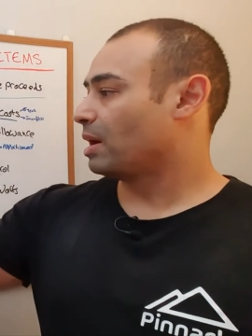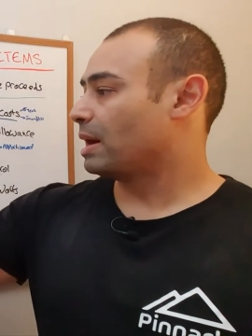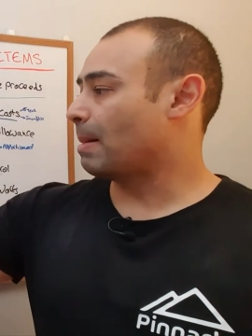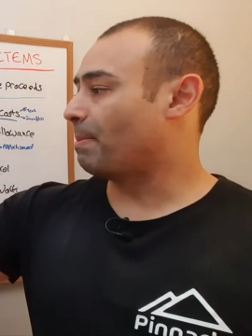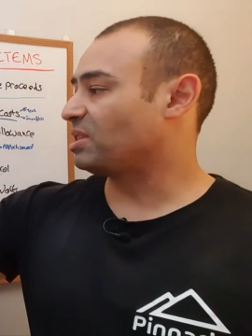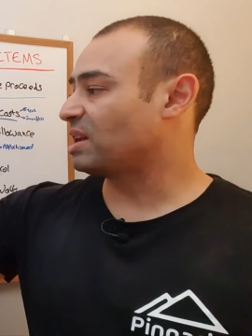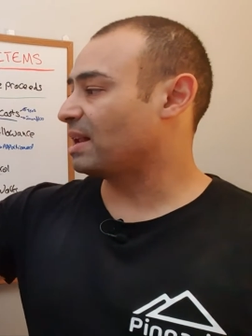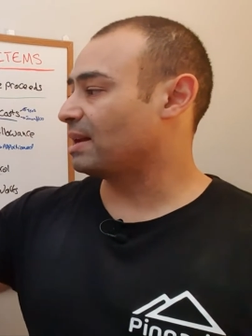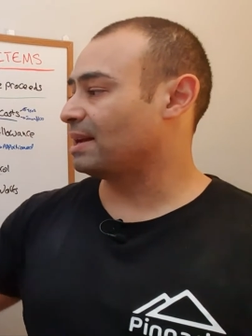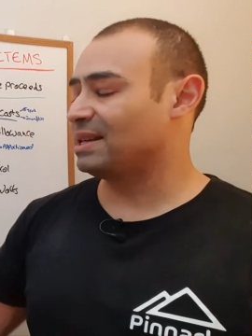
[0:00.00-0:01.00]
Number
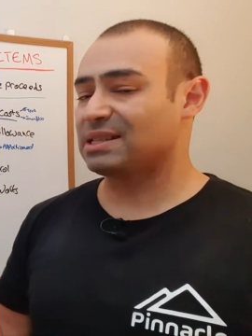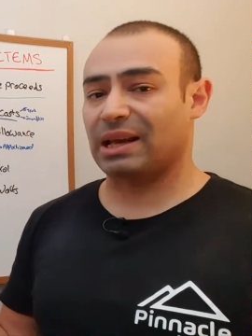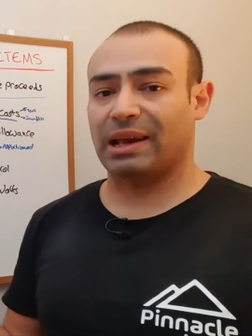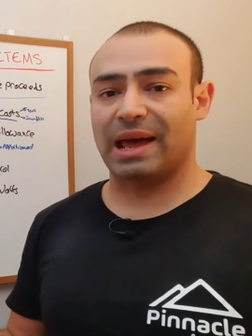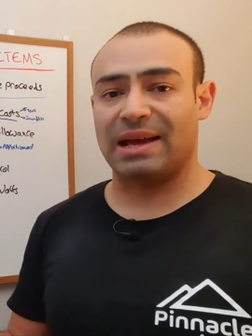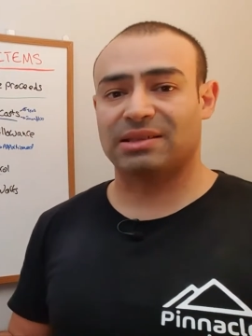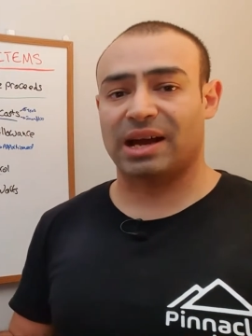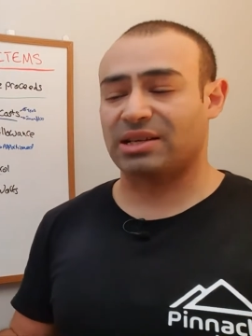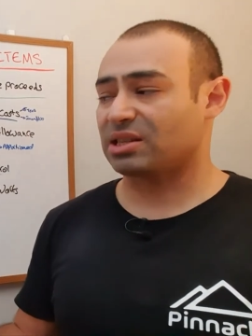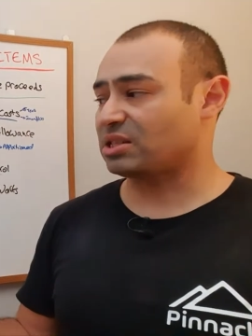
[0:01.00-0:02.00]
10 is land
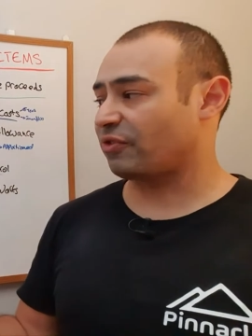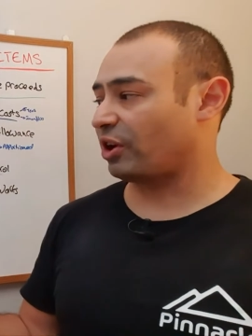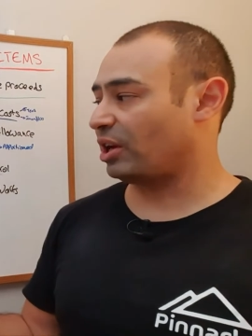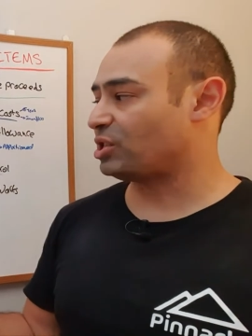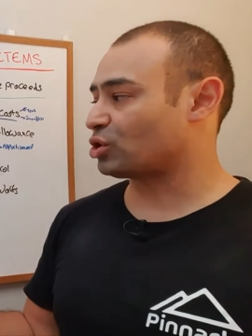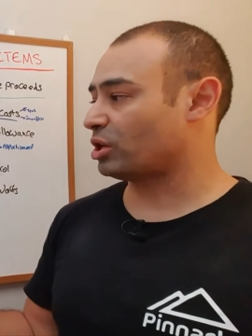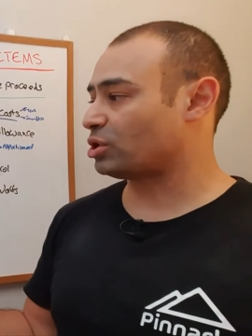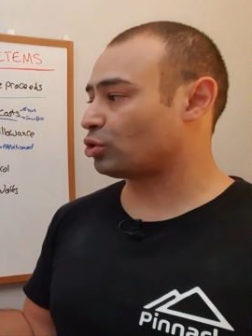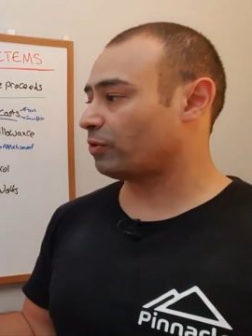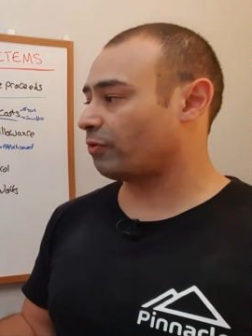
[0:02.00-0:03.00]
tax. That's fairly
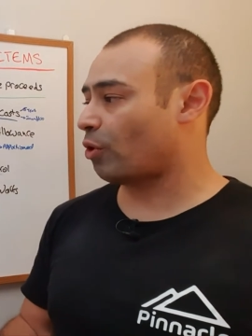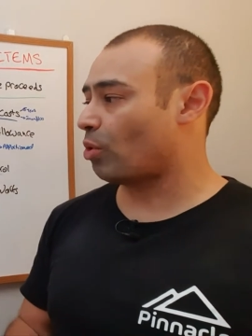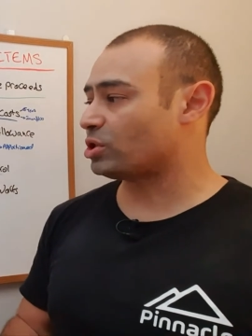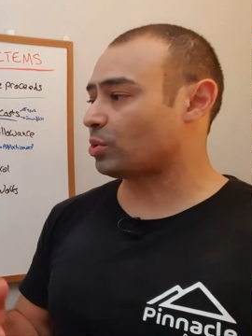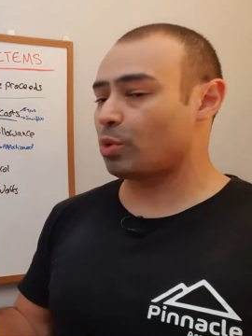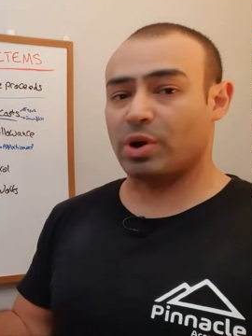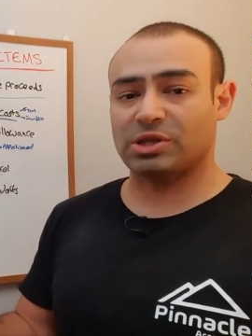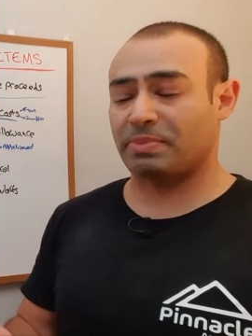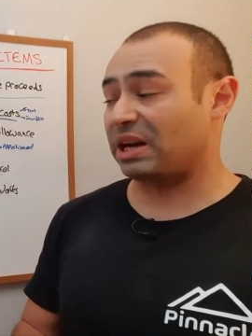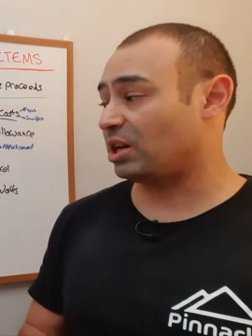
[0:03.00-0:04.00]
straightforward, so we won't
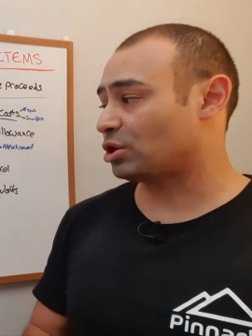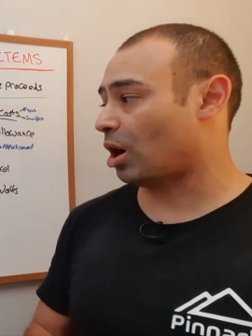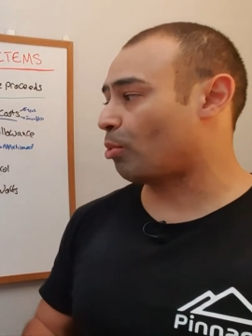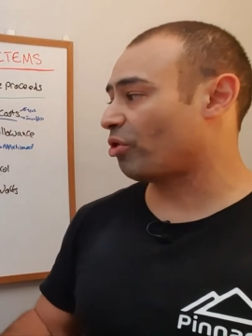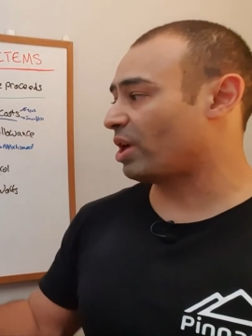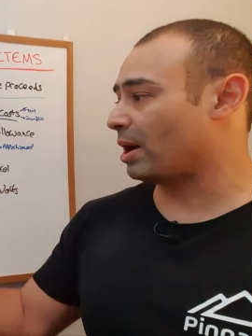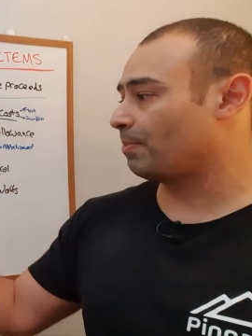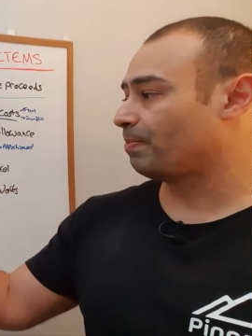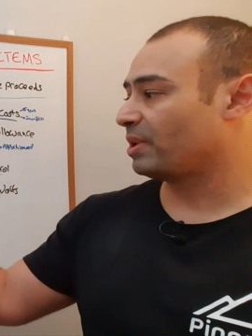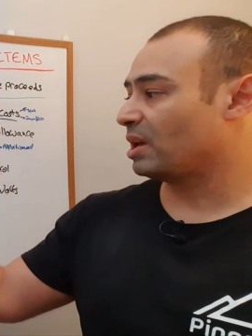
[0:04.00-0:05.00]
spend any time on that.